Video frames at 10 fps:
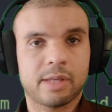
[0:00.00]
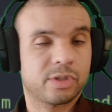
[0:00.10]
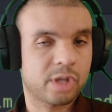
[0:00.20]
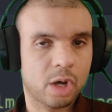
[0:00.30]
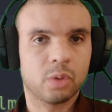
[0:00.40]

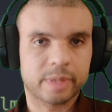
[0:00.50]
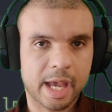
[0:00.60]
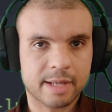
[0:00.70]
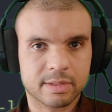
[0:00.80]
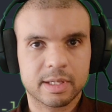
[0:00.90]
So,
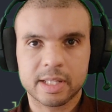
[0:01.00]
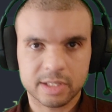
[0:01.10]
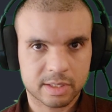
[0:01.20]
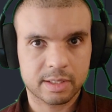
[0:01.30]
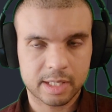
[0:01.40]
yes, it
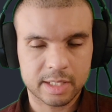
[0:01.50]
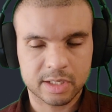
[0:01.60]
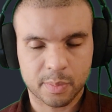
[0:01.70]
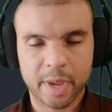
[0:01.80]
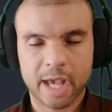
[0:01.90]

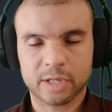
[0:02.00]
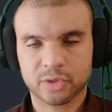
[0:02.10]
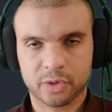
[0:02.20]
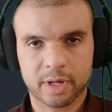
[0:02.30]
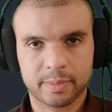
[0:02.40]
is a bash
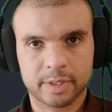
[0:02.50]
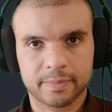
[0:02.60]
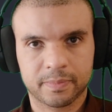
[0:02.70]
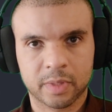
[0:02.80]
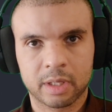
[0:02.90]
script.
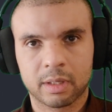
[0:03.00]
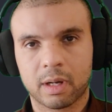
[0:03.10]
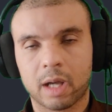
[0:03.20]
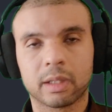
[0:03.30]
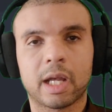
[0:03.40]

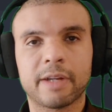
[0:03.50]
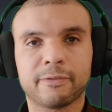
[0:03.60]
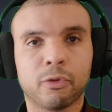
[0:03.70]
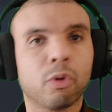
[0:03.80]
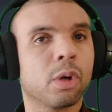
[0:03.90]
On
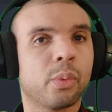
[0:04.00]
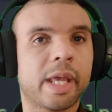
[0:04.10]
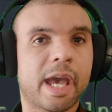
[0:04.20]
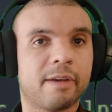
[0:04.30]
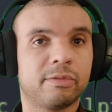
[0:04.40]
line four, we
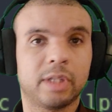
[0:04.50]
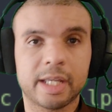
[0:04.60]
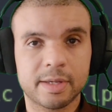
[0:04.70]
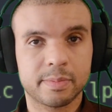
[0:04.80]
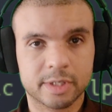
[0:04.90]
have
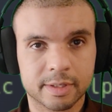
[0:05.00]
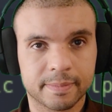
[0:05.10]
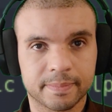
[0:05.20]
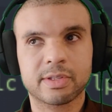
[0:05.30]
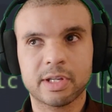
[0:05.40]
libs.
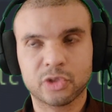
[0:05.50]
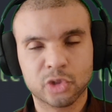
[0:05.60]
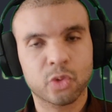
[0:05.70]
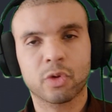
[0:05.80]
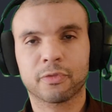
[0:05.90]
It's
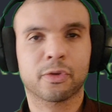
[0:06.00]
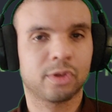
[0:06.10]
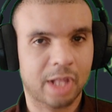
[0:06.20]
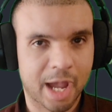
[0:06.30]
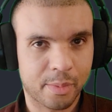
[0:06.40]
short for
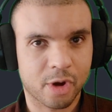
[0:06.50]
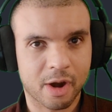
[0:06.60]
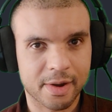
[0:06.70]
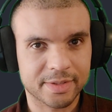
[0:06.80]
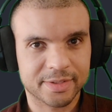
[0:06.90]

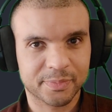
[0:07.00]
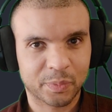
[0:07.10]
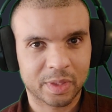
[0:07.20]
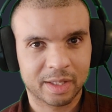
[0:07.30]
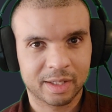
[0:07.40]
libraries.
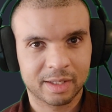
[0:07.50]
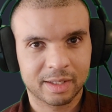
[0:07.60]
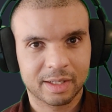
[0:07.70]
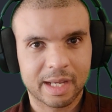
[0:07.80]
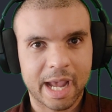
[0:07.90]

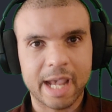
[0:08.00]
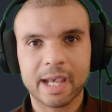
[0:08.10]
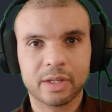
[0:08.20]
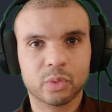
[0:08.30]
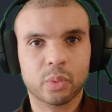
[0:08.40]

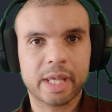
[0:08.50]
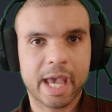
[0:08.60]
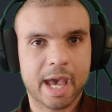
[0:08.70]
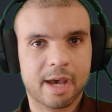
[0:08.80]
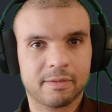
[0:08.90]
And we
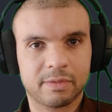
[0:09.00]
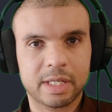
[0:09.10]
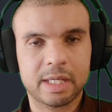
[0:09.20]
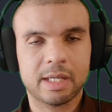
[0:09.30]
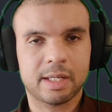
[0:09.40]
have
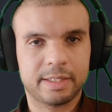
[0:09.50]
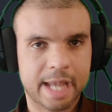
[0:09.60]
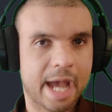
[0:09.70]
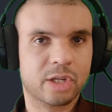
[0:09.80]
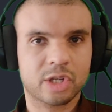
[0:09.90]
the
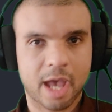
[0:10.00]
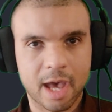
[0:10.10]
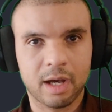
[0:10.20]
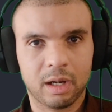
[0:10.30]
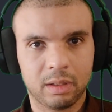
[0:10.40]
dash
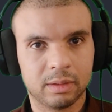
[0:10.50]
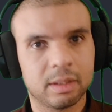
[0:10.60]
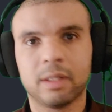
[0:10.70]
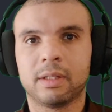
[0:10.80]
L